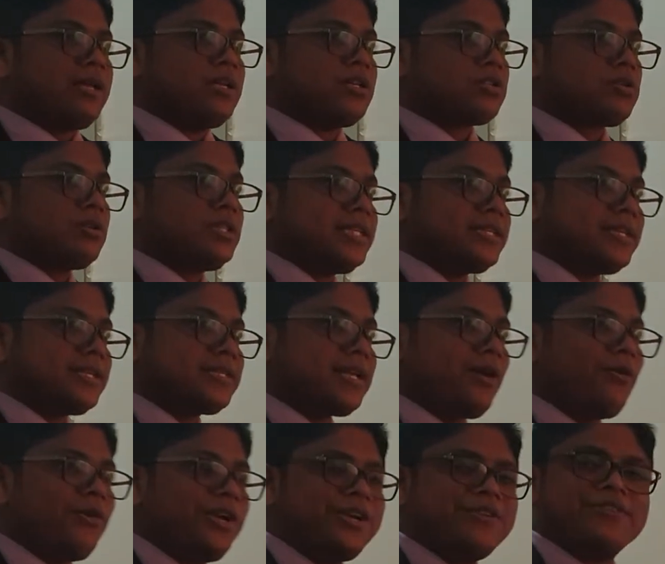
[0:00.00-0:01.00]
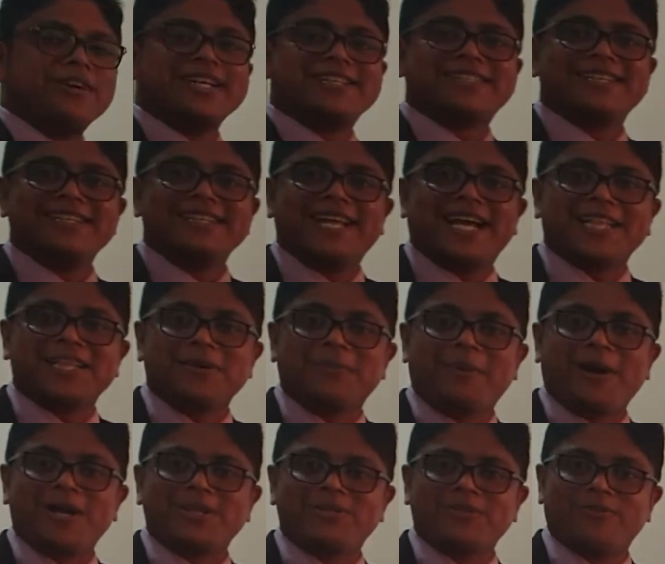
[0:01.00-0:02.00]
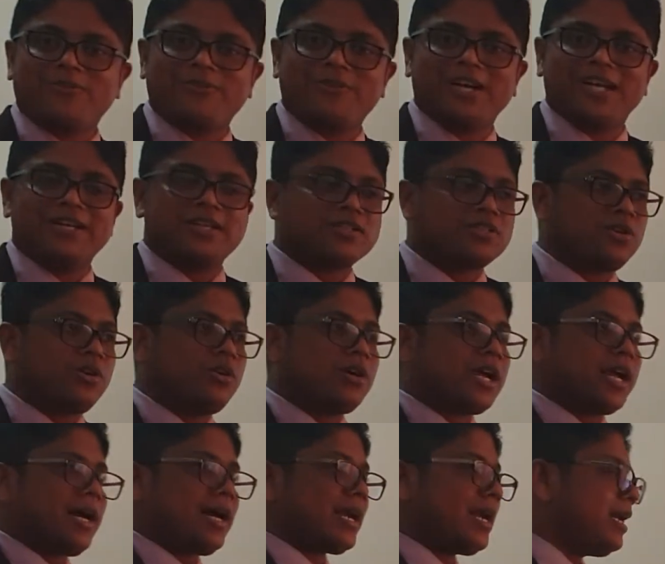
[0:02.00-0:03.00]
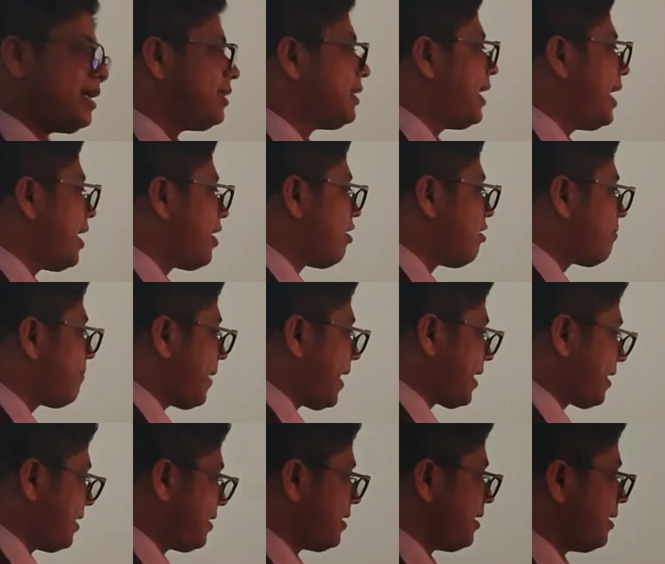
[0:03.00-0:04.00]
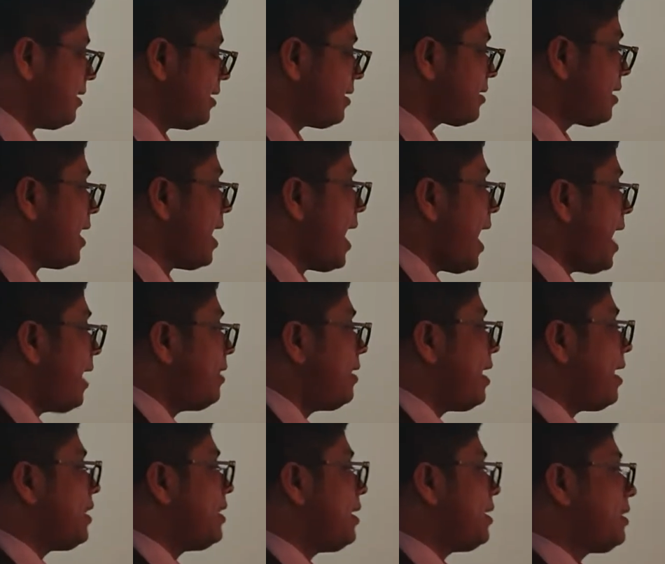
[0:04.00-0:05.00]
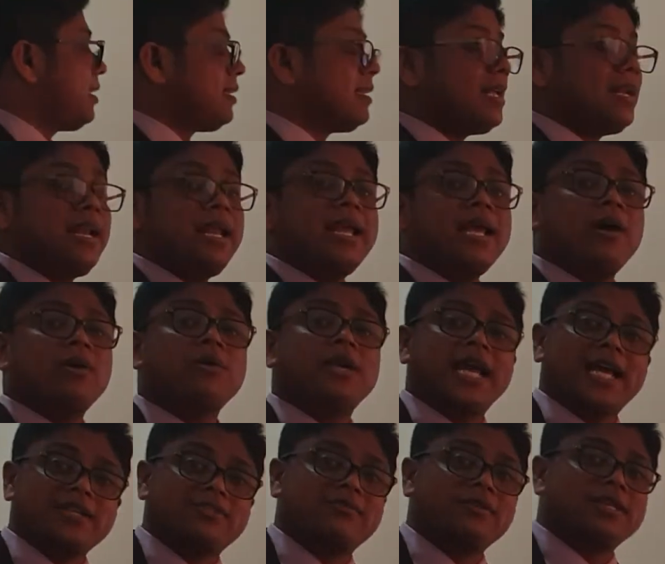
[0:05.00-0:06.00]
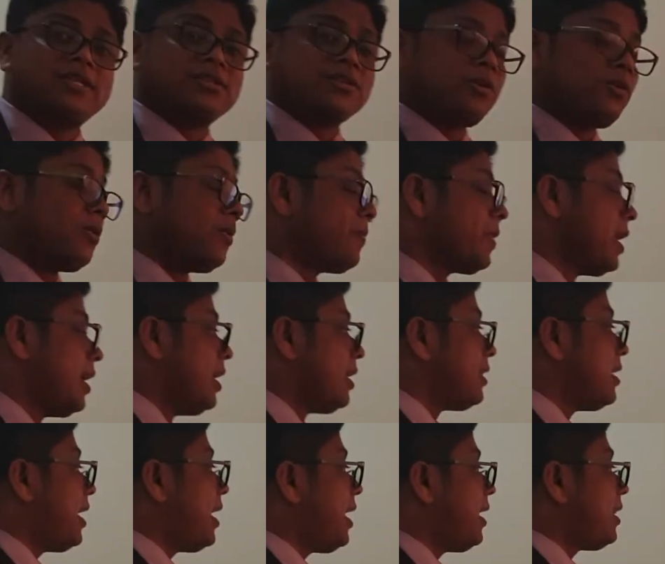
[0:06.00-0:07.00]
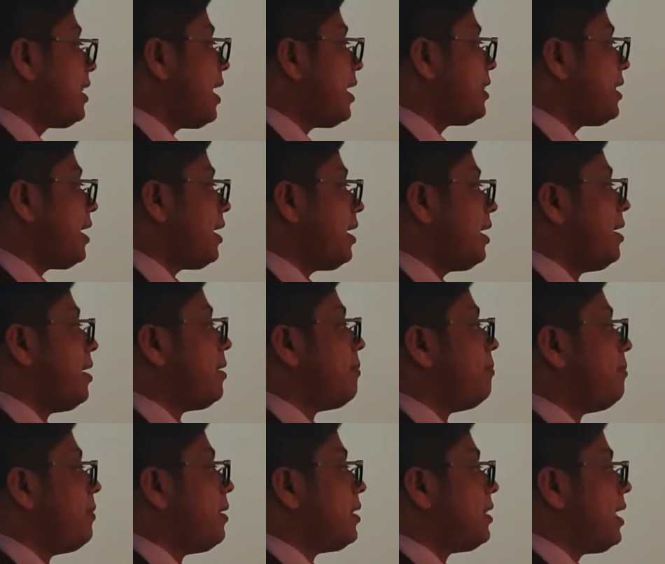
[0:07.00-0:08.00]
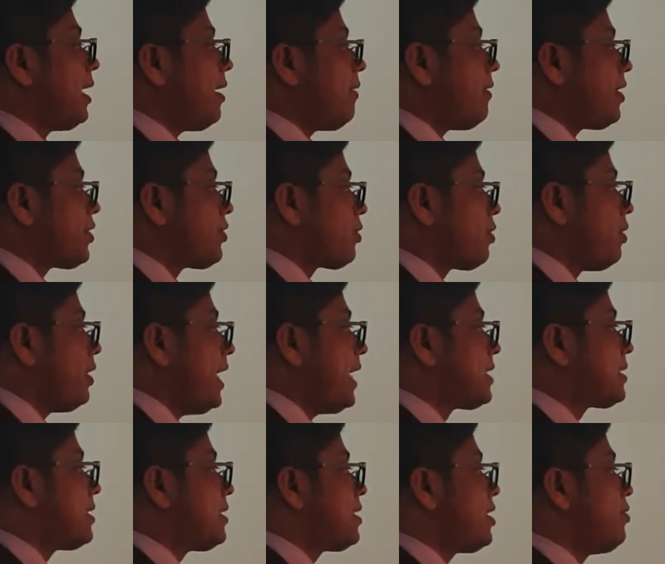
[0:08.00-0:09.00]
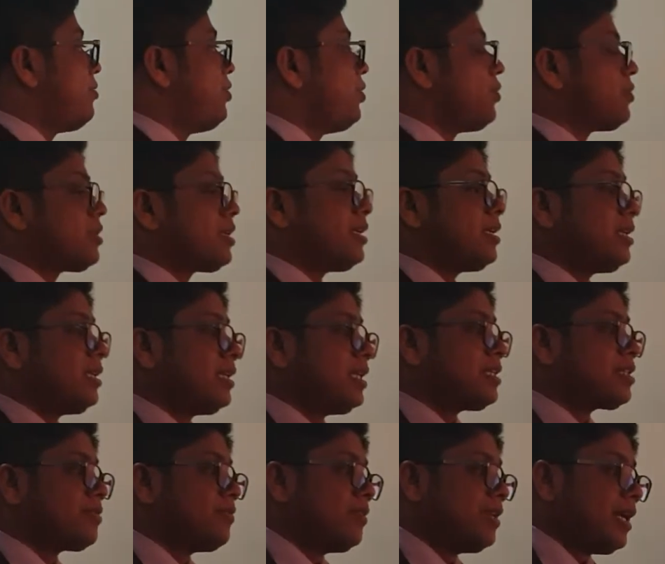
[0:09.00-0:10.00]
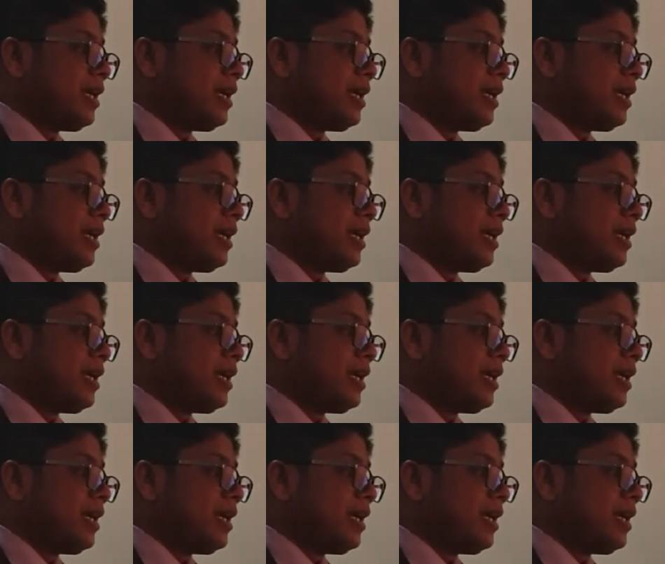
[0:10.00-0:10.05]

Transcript: So this is how it works in other parts of the world. So currently they are not practicing this. And the other thing, the layout, as we saw, they are what you call excessive using this